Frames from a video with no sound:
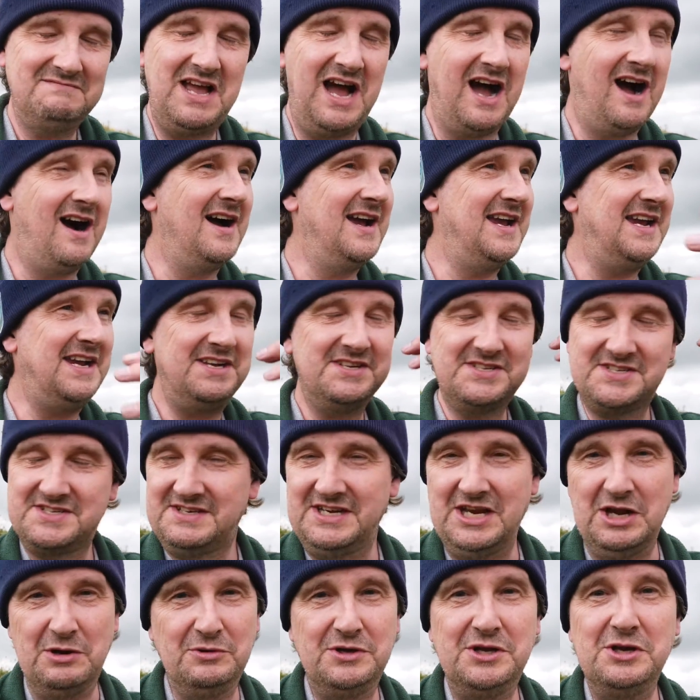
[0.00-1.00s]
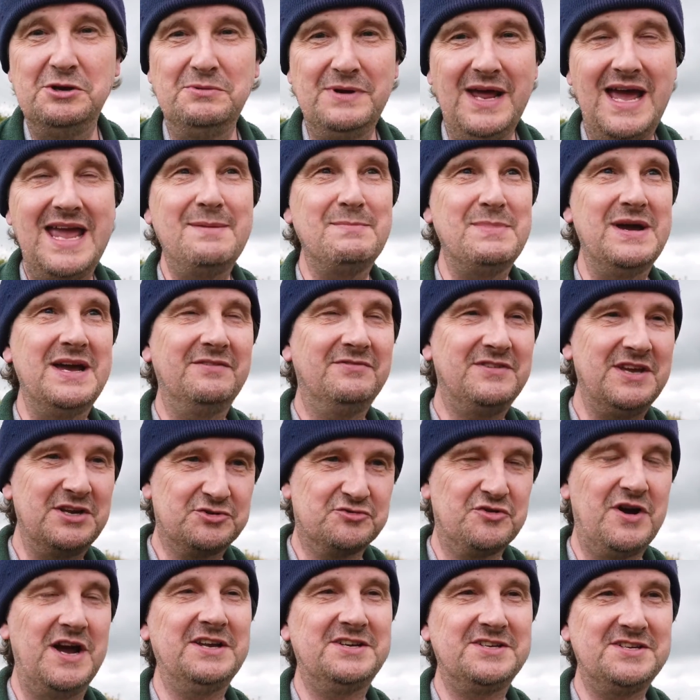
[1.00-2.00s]
eyes, you know, you name it. They're
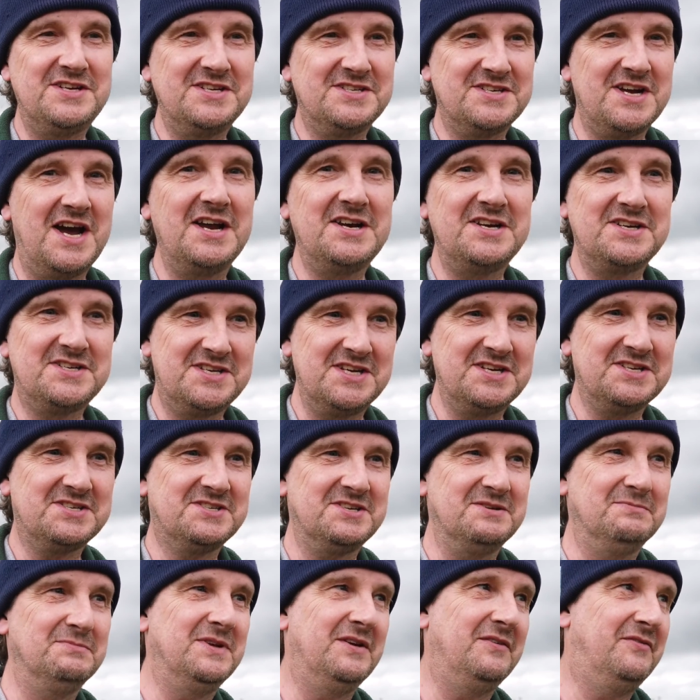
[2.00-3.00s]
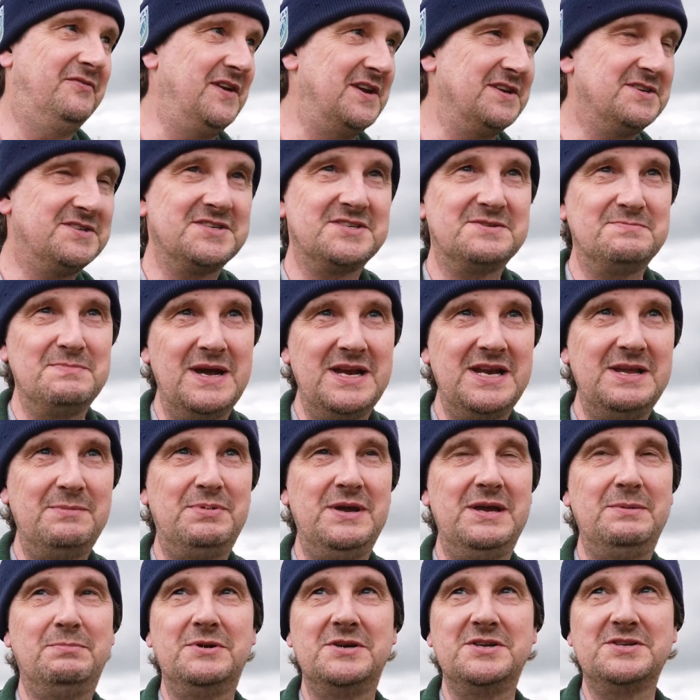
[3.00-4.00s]
trying to design a system that fits as many
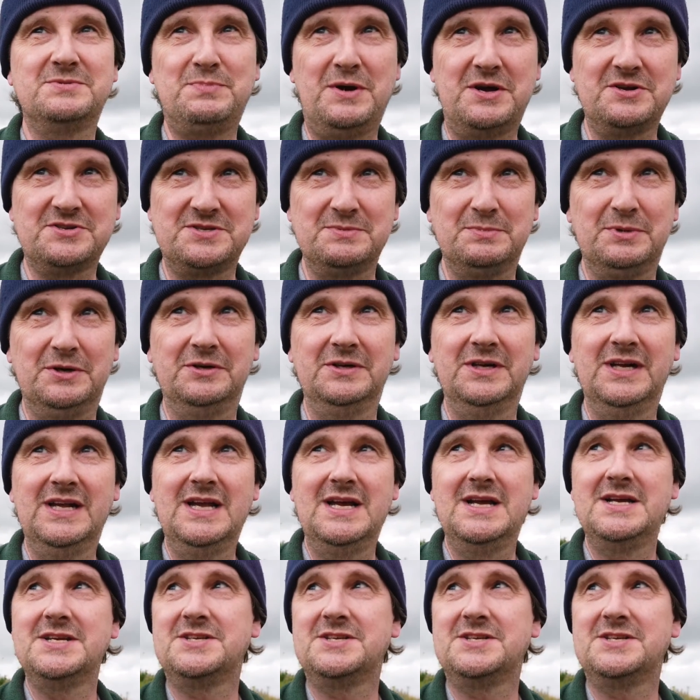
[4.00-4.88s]
people as possible.